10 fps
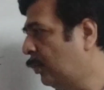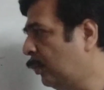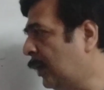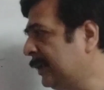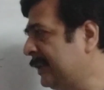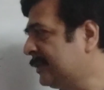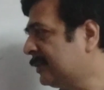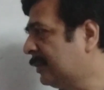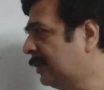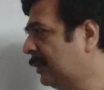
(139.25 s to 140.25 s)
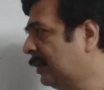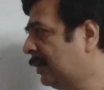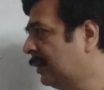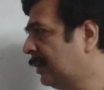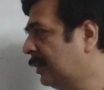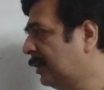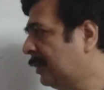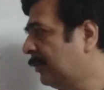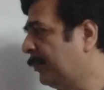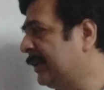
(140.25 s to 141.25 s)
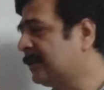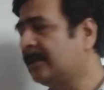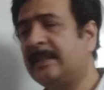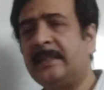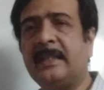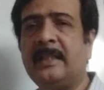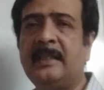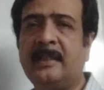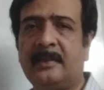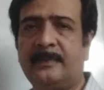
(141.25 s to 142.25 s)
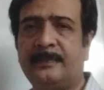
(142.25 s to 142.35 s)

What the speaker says: One is majority carrier,